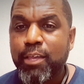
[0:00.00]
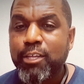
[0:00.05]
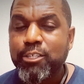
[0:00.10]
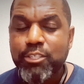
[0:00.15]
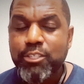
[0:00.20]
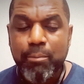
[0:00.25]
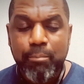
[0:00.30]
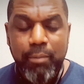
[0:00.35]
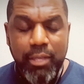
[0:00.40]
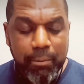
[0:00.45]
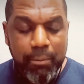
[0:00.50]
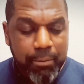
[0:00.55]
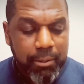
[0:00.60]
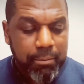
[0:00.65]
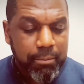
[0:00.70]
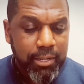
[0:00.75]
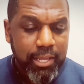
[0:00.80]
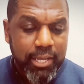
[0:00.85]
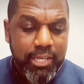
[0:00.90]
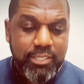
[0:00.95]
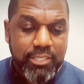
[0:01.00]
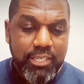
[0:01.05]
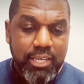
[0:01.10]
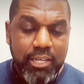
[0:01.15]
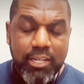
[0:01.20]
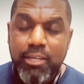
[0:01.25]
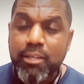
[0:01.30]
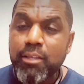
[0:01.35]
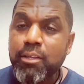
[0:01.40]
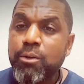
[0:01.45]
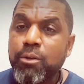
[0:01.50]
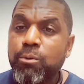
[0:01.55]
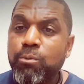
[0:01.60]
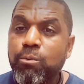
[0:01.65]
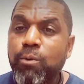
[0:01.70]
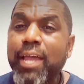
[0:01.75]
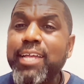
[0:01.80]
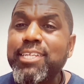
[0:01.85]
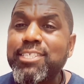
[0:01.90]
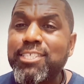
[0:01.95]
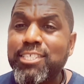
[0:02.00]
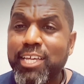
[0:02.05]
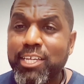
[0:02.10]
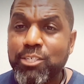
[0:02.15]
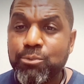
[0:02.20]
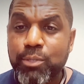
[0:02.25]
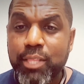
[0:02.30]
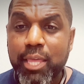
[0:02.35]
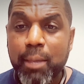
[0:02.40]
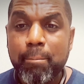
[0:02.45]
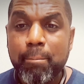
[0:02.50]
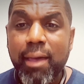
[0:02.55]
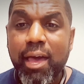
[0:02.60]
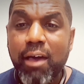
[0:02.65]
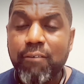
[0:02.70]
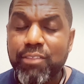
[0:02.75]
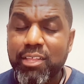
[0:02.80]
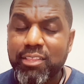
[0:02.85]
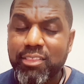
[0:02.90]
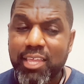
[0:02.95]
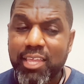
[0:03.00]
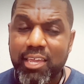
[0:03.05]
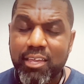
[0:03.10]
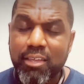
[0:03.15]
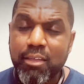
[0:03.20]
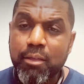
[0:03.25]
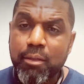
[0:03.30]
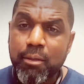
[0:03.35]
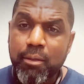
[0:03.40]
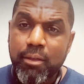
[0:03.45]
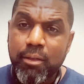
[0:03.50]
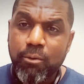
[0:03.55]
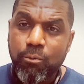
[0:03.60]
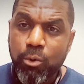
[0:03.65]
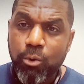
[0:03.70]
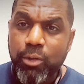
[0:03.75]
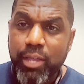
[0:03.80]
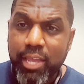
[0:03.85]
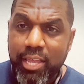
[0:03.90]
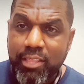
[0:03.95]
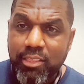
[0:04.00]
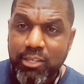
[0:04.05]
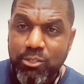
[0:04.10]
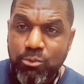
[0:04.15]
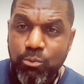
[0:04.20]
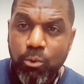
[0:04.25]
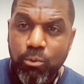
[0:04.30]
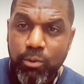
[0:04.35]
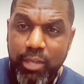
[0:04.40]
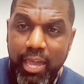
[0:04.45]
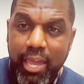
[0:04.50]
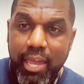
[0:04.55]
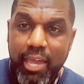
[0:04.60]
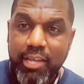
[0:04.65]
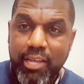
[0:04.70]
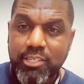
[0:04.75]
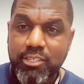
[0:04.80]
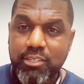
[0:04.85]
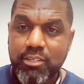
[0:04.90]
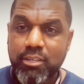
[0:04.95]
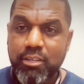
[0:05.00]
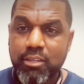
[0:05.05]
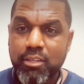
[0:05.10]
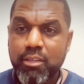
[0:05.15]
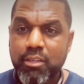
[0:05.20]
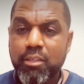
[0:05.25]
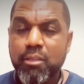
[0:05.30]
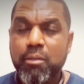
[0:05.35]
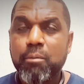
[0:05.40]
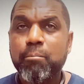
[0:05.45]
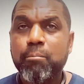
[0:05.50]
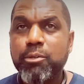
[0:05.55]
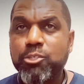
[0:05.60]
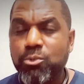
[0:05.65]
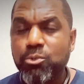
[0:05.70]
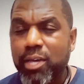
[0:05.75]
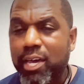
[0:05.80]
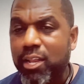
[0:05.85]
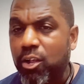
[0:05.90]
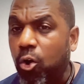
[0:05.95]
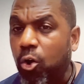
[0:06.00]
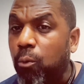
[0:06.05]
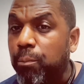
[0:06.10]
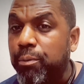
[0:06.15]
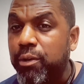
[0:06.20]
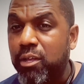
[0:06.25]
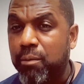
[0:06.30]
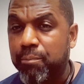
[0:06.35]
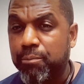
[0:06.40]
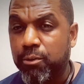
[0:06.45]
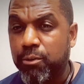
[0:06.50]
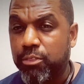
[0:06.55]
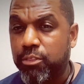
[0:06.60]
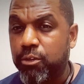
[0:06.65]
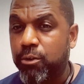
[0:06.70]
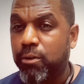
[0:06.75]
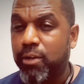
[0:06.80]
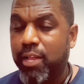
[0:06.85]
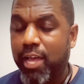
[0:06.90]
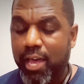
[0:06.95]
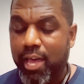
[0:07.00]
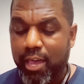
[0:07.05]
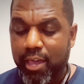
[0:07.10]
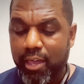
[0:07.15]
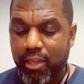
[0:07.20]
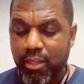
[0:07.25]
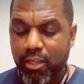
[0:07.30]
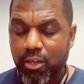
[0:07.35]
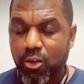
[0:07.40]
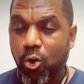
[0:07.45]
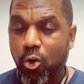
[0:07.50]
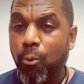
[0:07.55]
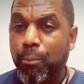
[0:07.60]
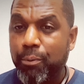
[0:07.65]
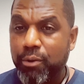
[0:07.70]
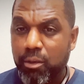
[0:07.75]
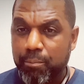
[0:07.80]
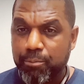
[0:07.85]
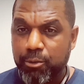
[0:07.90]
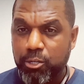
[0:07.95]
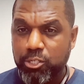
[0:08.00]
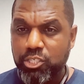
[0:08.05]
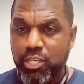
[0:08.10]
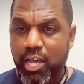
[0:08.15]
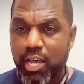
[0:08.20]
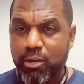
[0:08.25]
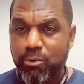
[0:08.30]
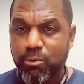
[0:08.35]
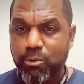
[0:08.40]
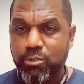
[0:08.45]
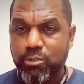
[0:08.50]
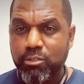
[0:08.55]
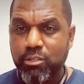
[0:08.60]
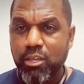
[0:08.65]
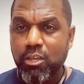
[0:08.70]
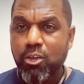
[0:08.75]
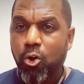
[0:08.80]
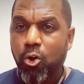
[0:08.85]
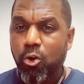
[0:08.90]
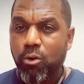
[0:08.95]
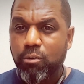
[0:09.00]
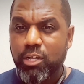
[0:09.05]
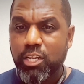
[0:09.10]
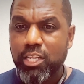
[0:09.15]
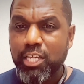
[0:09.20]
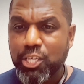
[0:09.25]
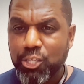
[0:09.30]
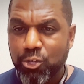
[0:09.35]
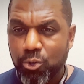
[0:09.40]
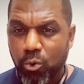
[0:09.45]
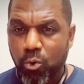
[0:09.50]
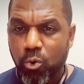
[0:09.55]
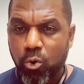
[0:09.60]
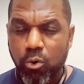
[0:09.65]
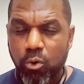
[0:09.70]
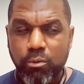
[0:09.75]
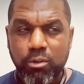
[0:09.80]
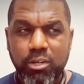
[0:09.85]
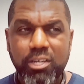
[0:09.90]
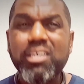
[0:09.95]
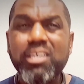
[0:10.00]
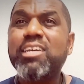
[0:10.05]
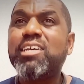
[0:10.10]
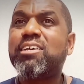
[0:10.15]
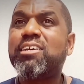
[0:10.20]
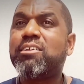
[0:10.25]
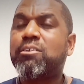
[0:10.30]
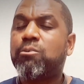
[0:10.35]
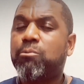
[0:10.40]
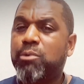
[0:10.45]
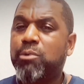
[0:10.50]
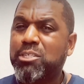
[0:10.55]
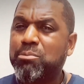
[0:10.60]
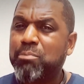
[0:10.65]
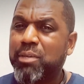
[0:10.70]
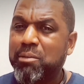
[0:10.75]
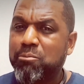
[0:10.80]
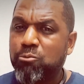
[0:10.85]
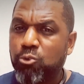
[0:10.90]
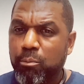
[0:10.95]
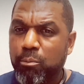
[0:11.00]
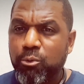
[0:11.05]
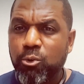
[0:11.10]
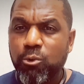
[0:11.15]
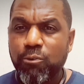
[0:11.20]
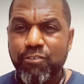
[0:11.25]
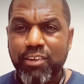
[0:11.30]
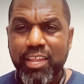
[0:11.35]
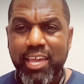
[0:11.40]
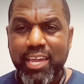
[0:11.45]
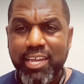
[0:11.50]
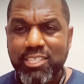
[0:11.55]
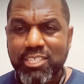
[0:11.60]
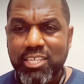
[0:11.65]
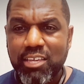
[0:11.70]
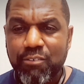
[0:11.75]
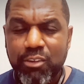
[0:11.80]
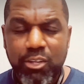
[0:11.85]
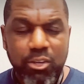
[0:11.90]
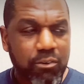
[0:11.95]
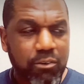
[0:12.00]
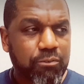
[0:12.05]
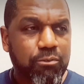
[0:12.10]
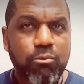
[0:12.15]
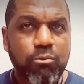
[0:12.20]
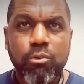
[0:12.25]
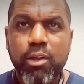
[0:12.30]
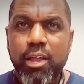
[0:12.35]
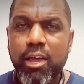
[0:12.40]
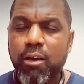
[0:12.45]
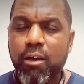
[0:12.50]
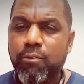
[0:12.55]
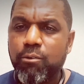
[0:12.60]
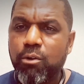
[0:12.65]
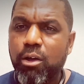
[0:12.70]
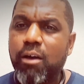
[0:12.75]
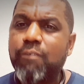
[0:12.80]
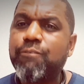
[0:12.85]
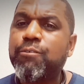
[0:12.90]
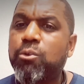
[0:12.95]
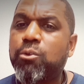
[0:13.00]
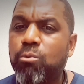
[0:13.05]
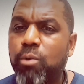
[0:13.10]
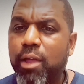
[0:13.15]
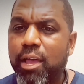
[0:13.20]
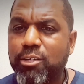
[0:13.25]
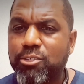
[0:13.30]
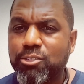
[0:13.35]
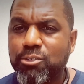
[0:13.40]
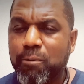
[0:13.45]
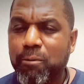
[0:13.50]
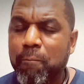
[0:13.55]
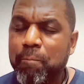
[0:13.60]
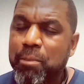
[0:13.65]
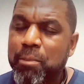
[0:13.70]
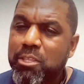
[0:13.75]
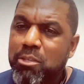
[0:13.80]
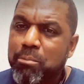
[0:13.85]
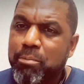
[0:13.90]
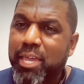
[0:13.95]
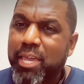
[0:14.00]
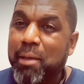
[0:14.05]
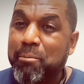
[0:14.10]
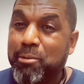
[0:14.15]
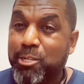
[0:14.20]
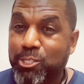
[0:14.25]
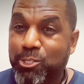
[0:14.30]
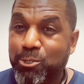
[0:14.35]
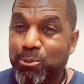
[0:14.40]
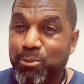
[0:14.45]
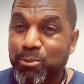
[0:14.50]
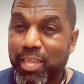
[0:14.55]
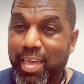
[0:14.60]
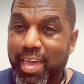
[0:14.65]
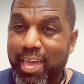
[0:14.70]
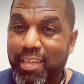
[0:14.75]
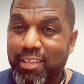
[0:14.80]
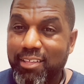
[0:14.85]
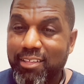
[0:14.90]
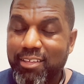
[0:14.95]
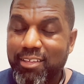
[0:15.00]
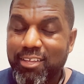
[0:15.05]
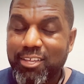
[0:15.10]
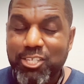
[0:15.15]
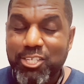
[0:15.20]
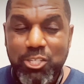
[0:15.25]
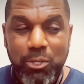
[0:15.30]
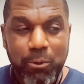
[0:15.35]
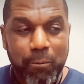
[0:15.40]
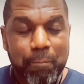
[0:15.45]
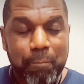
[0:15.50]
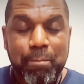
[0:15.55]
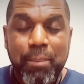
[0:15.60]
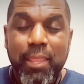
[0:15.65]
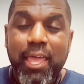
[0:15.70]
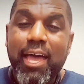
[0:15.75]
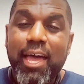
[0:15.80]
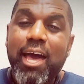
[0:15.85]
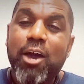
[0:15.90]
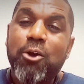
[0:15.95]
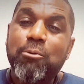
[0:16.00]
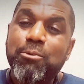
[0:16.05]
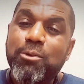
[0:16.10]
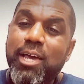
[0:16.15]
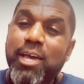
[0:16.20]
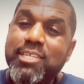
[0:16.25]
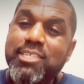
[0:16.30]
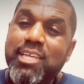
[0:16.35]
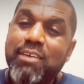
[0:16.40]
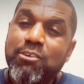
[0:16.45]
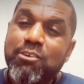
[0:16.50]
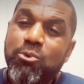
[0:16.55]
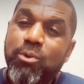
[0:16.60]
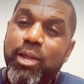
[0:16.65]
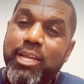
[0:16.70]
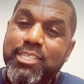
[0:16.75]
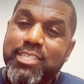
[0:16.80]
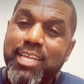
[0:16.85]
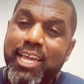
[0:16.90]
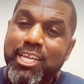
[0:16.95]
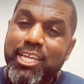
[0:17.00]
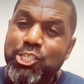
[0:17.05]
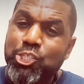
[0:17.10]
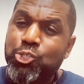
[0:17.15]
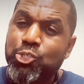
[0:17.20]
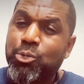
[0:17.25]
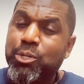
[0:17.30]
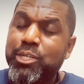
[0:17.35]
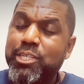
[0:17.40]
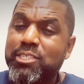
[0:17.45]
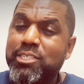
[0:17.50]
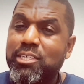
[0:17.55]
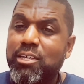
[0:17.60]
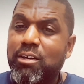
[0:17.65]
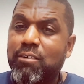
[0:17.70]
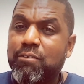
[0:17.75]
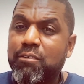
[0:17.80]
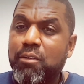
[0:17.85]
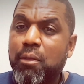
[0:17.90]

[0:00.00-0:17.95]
See, many people, like I said, are writing checks with a mouth that they work ethics won't cash. But you gotta open up your third eye, open up your chakras, clean your aura, which means remove negativity and around you to be able to do that. So I hope you guys have a great day. Enjoy yourself.